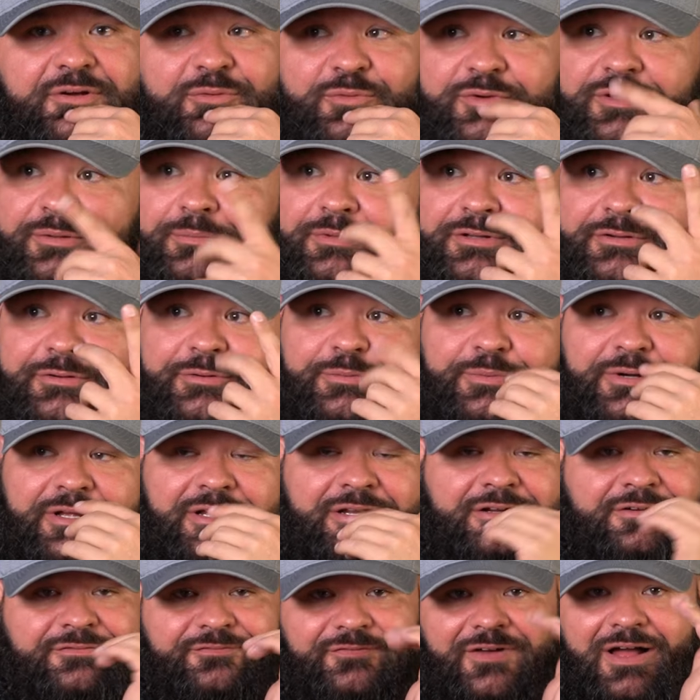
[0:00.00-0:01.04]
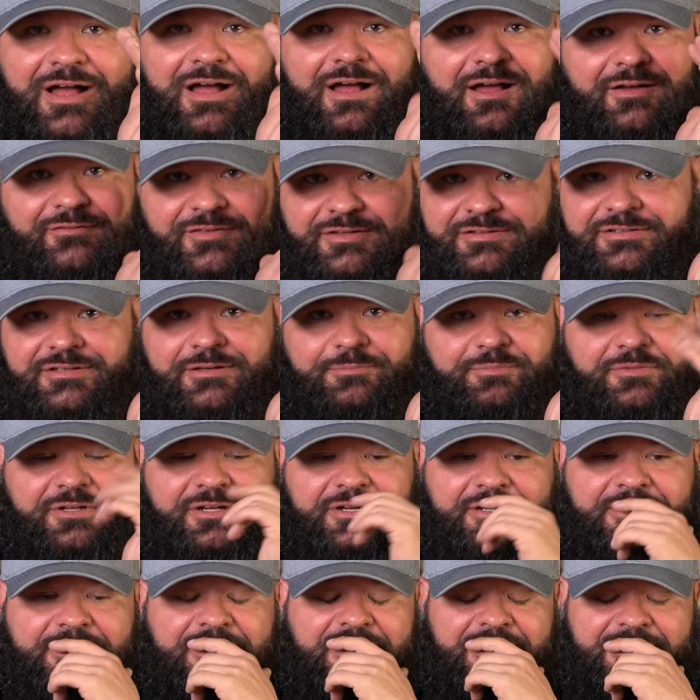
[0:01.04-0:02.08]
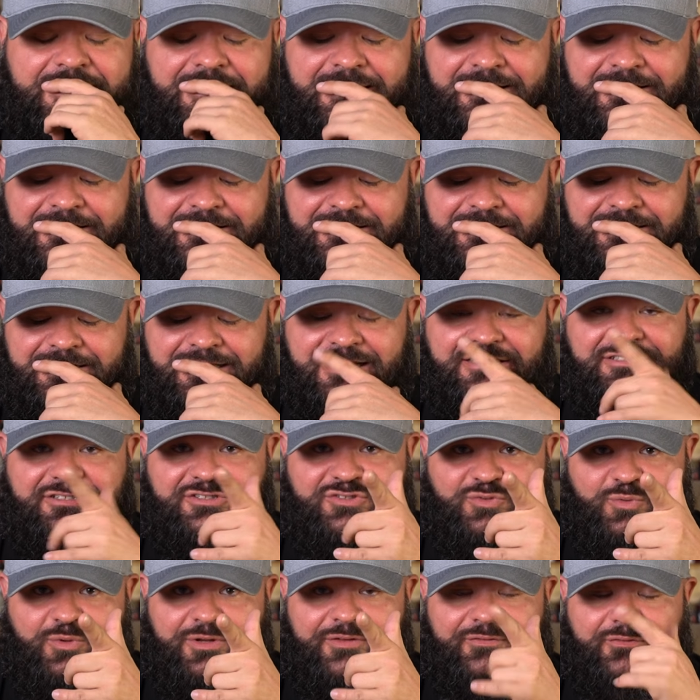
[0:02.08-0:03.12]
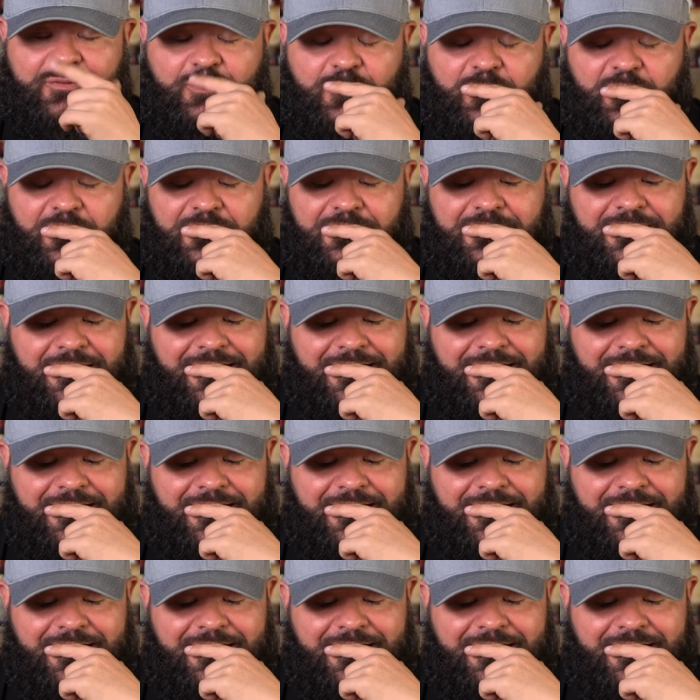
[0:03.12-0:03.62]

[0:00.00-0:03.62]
William Louis Weller 5, it's up there. That's a 24.